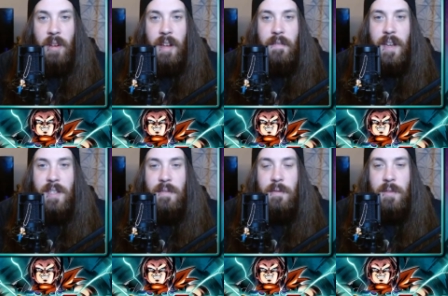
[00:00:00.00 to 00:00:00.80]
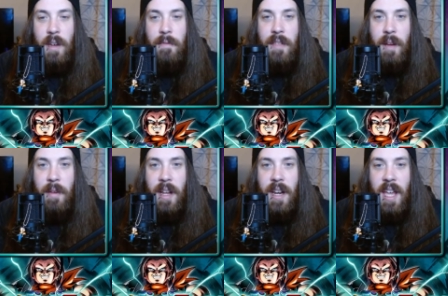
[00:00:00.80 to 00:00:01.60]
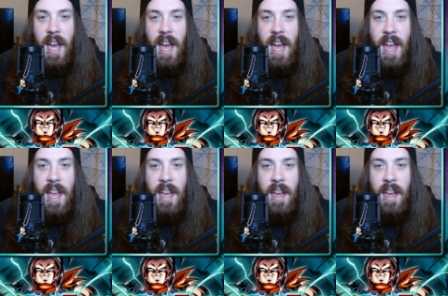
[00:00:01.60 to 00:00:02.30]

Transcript: like festival type thing, we're gonna get a.